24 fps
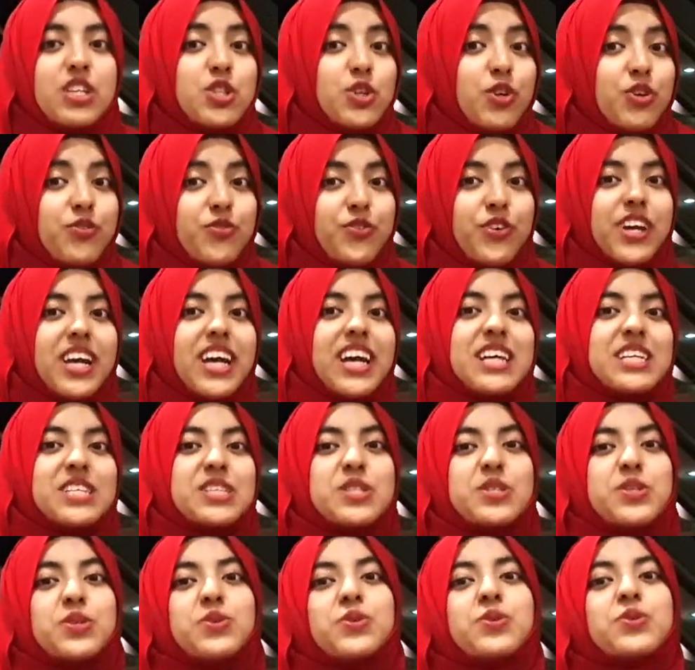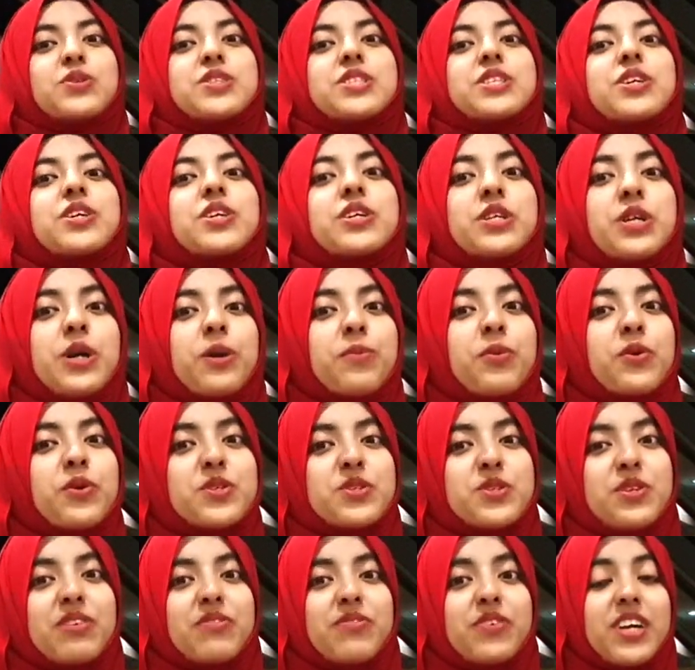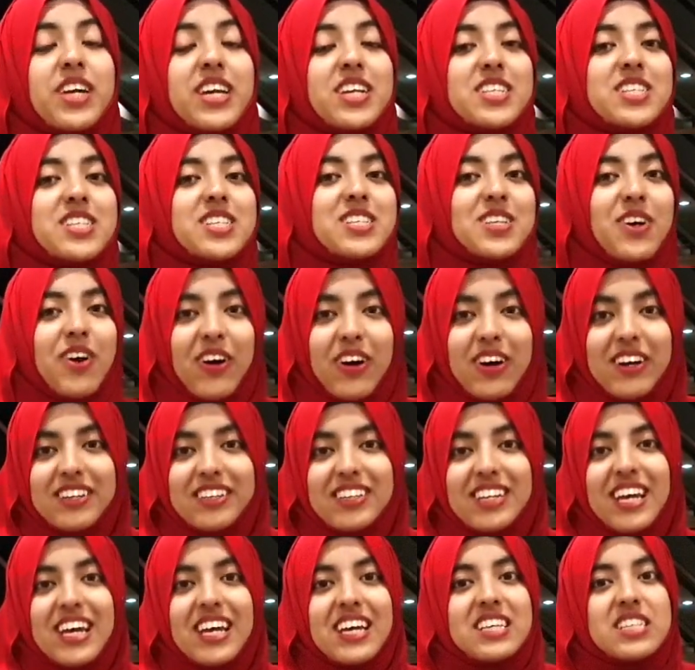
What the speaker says: Don't forget to turn your post notifications on,